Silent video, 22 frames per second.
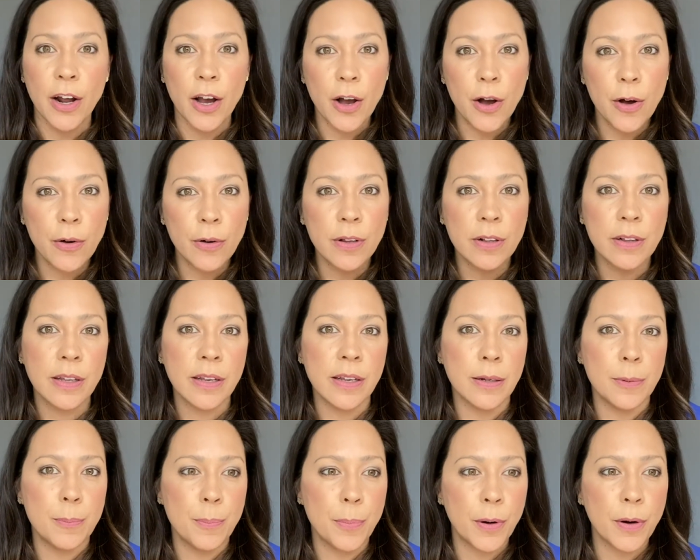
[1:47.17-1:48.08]

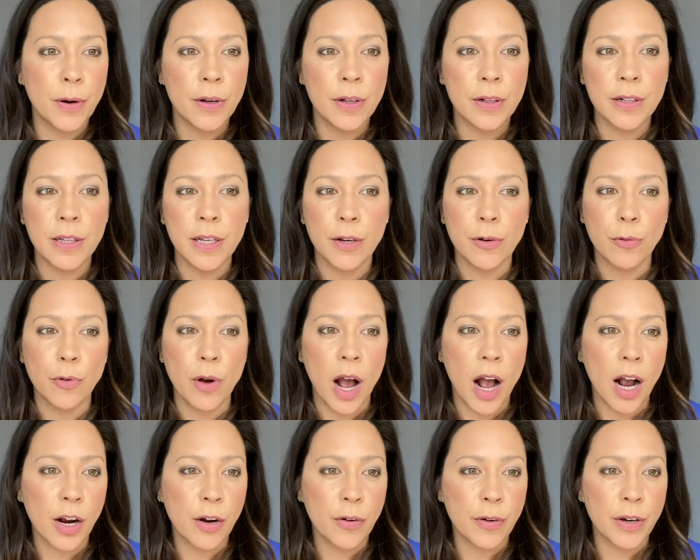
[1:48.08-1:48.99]
Oakland, Berkeley,
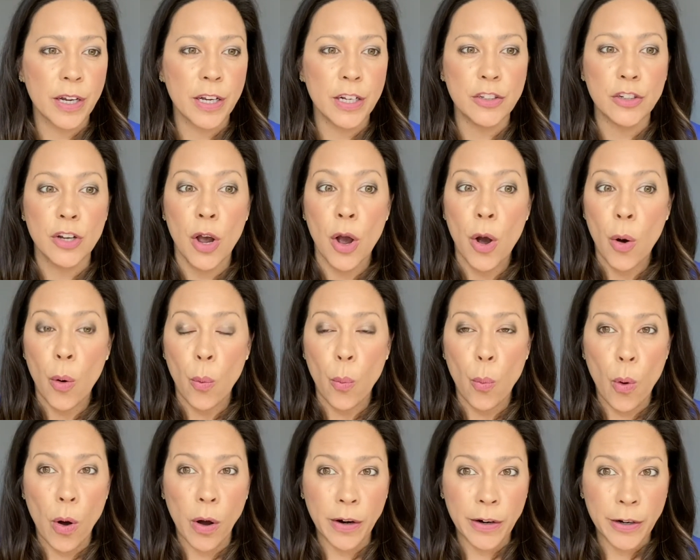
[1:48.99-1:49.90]
Rockridge,
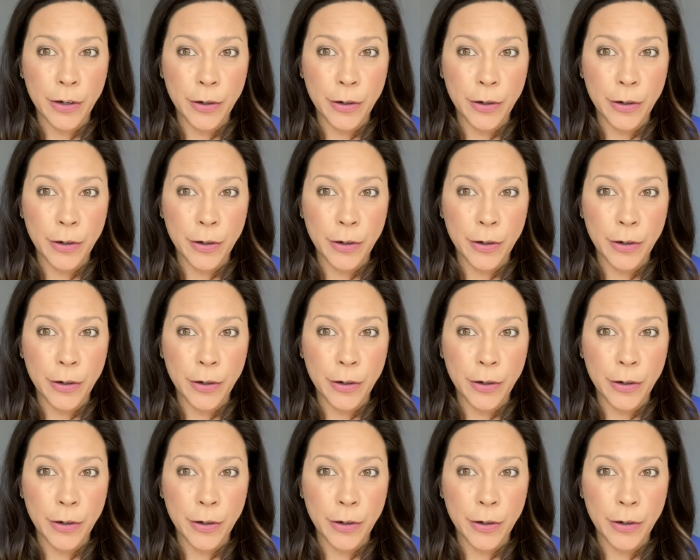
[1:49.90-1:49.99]
Walnut